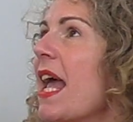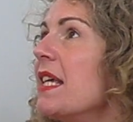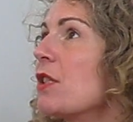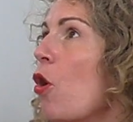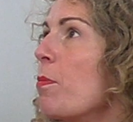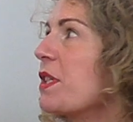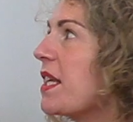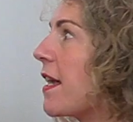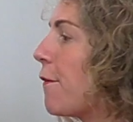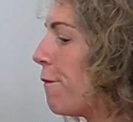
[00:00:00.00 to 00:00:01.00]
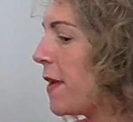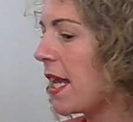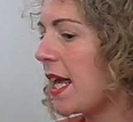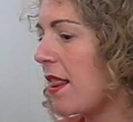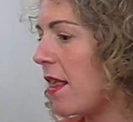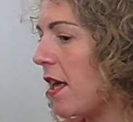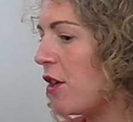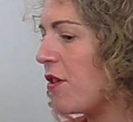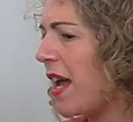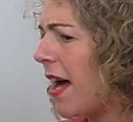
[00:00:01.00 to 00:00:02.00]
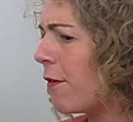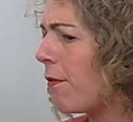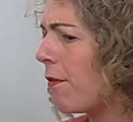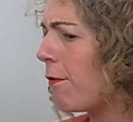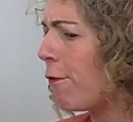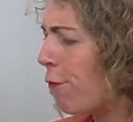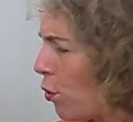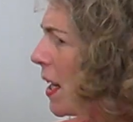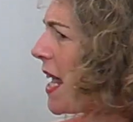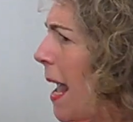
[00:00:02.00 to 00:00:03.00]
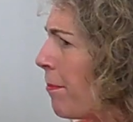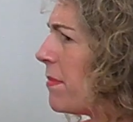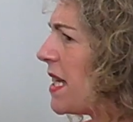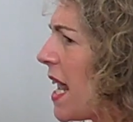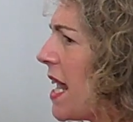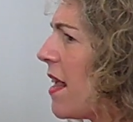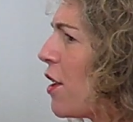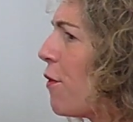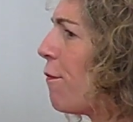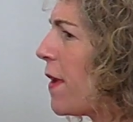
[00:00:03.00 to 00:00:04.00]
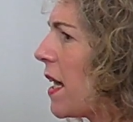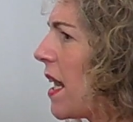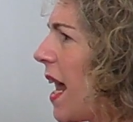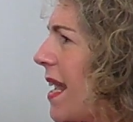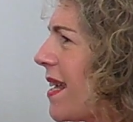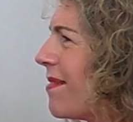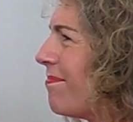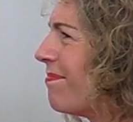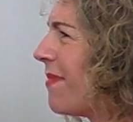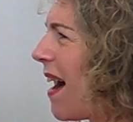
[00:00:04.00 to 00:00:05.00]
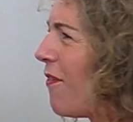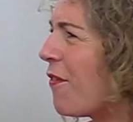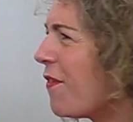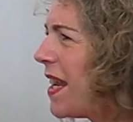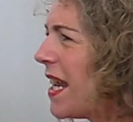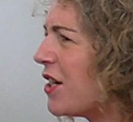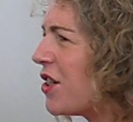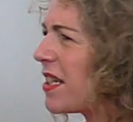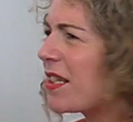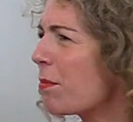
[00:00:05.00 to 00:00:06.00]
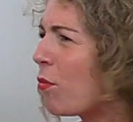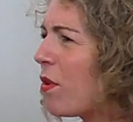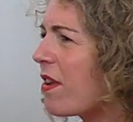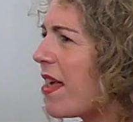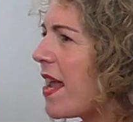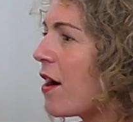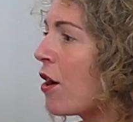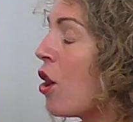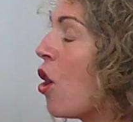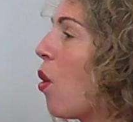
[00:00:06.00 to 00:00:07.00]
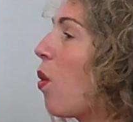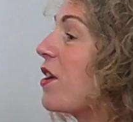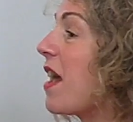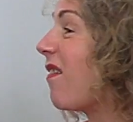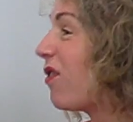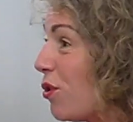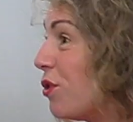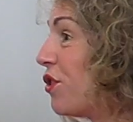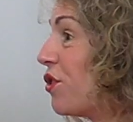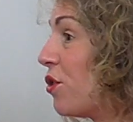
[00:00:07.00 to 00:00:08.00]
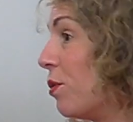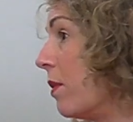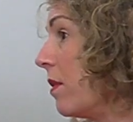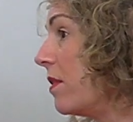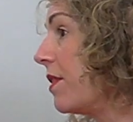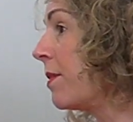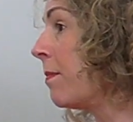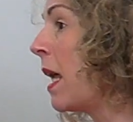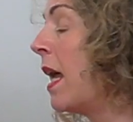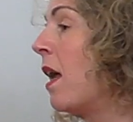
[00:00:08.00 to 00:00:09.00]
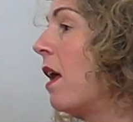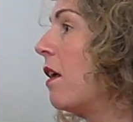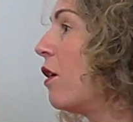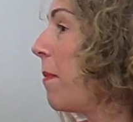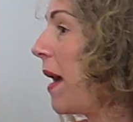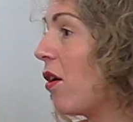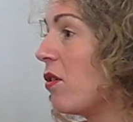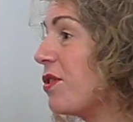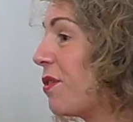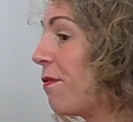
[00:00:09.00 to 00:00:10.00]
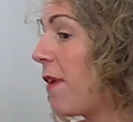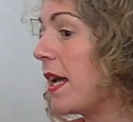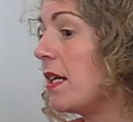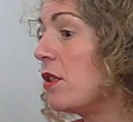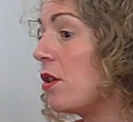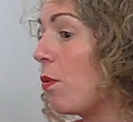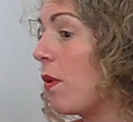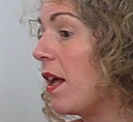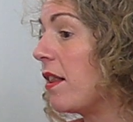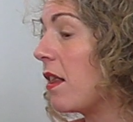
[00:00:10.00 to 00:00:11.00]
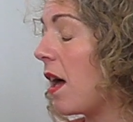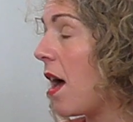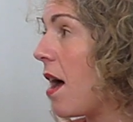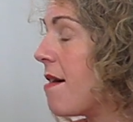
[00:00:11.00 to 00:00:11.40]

it's almost like a feeling that you can't fully empty, that you feel like, have I finished? Is there more there? Or you have loose stools. You might also find with